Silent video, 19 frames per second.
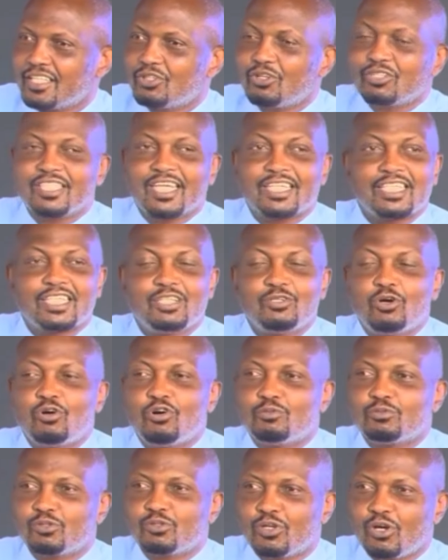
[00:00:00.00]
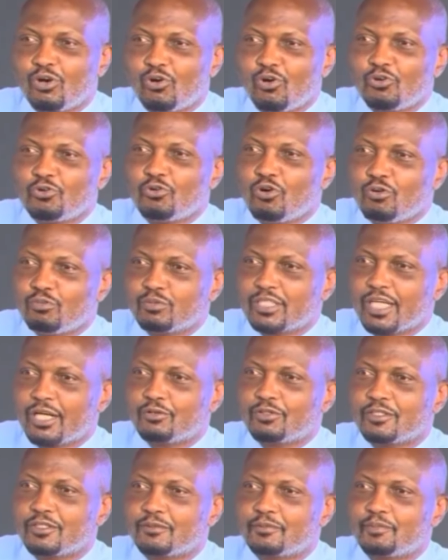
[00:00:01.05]
not just in your home, own
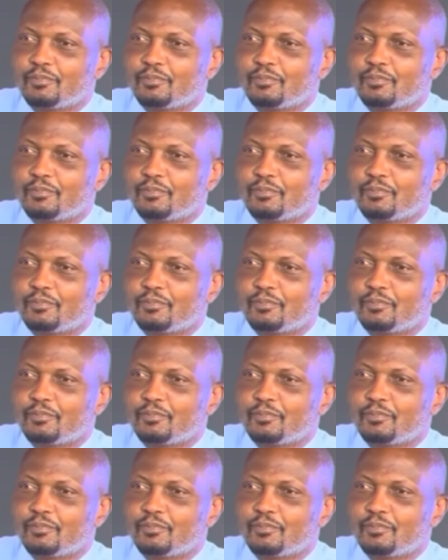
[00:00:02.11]
hometown.